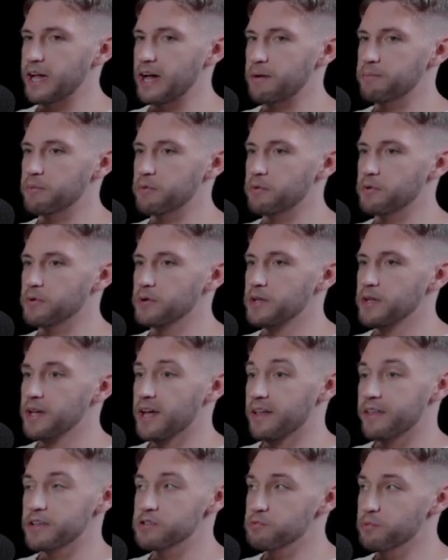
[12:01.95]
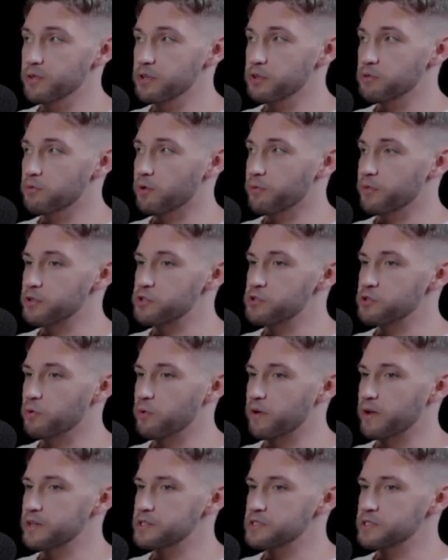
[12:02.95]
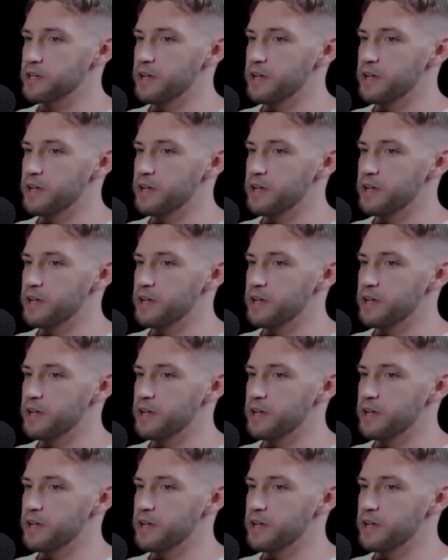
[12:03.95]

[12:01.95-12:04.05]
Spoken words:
capital, it's really your only choice.